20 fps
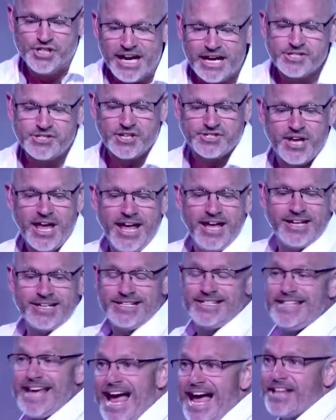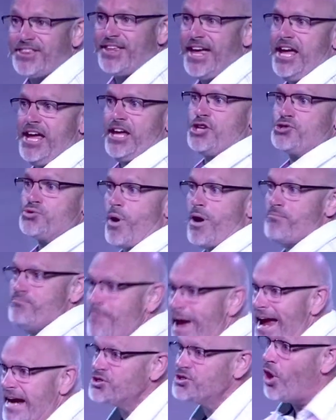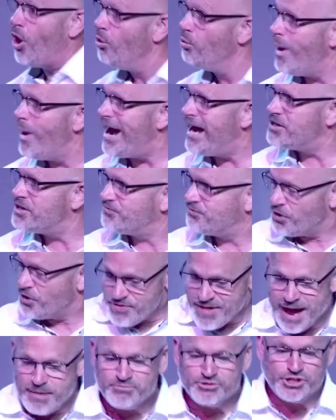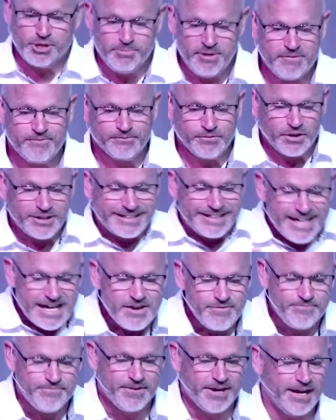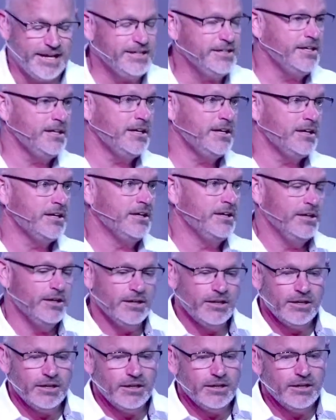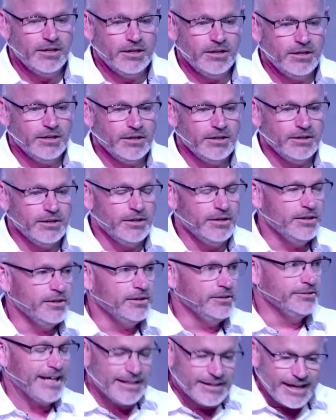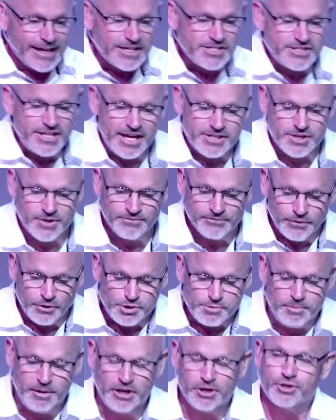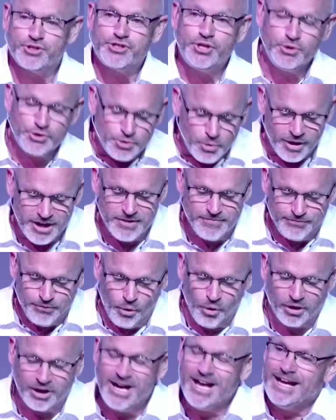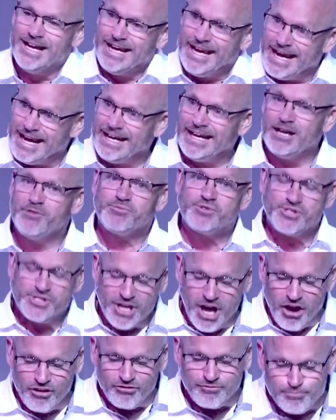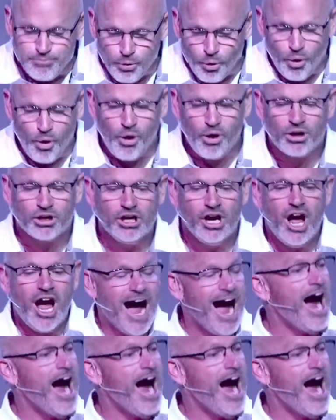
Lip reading: that Jesus' death is what makes a way for them to be forgiven. That, like it says in 1 Peter 2:24, he himself bore